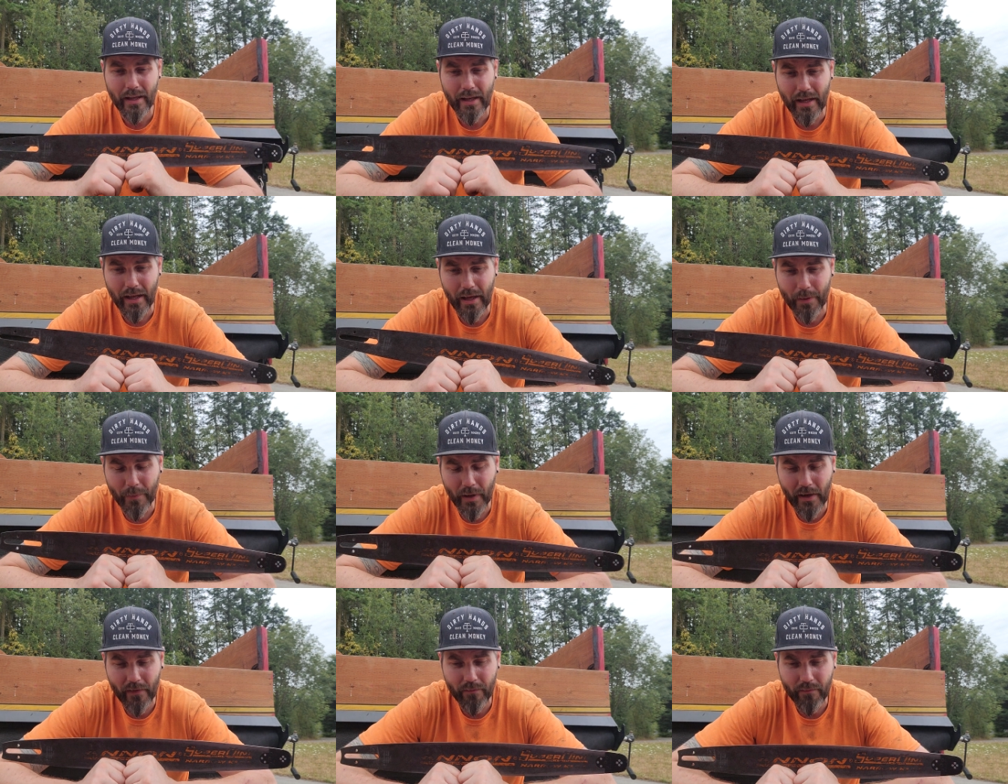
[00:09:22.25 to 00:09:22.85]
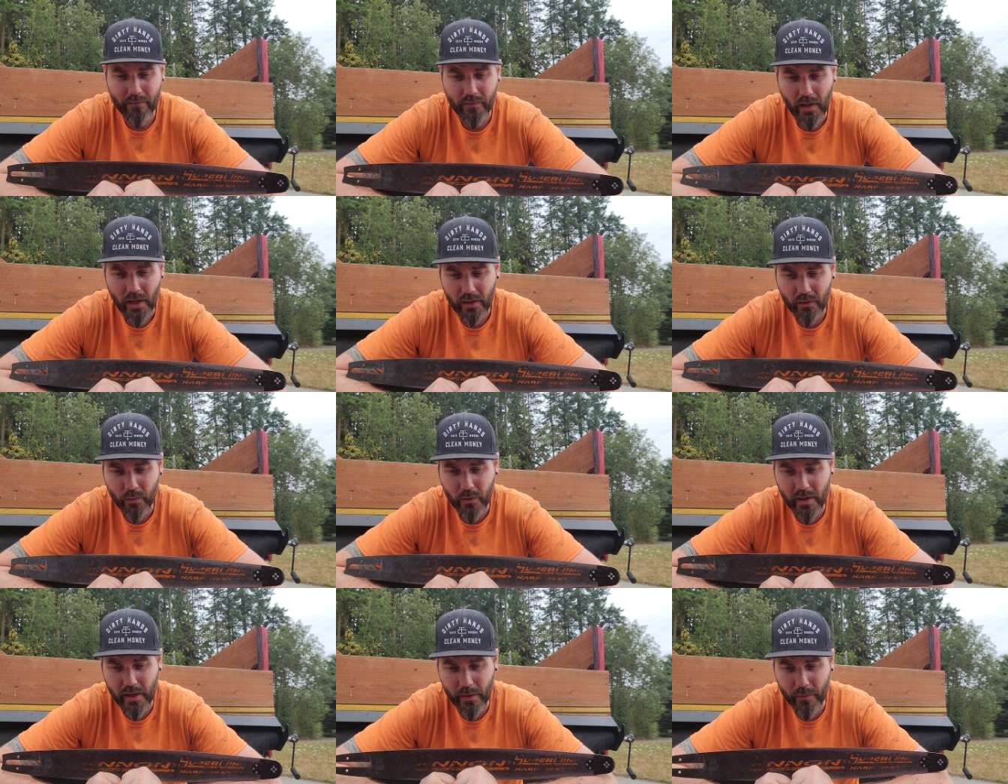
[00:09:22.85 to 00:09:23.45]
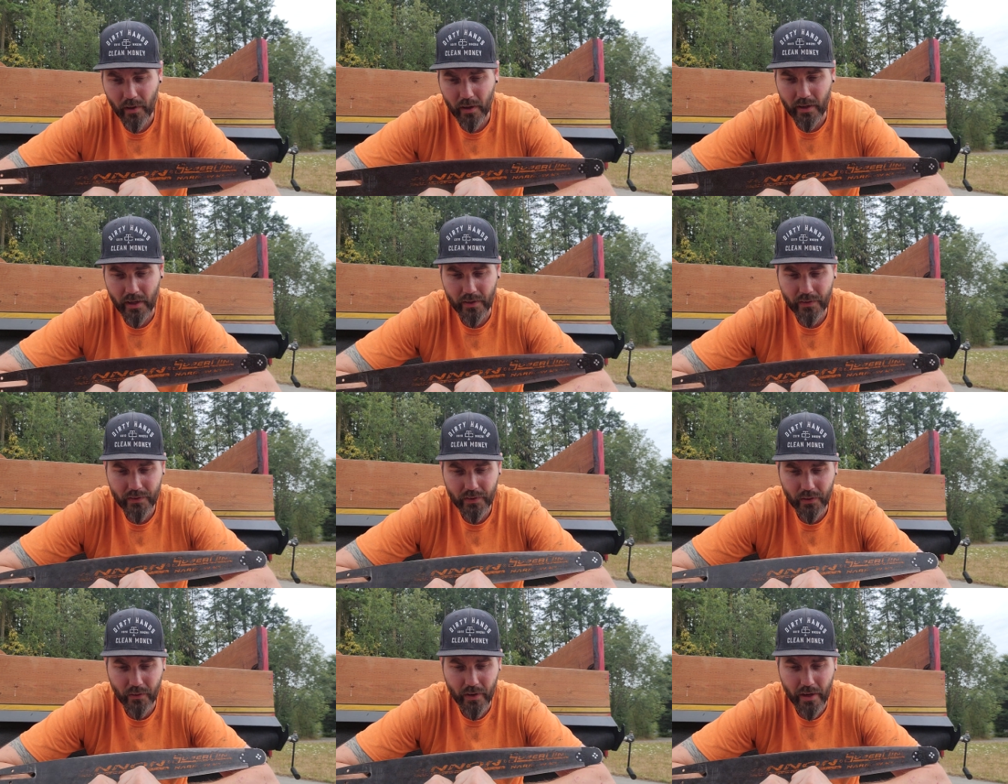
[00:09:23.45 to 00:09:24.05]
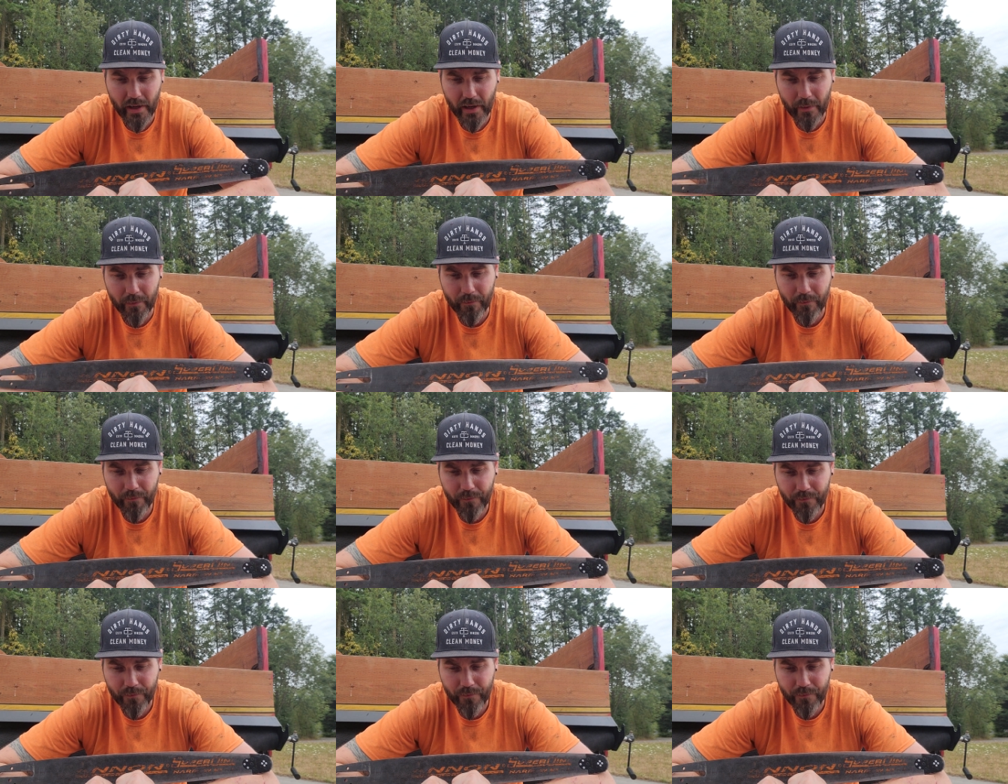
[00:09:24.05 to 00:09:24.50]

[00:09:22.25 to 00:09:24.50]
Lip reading: I've talked with him on Instagram,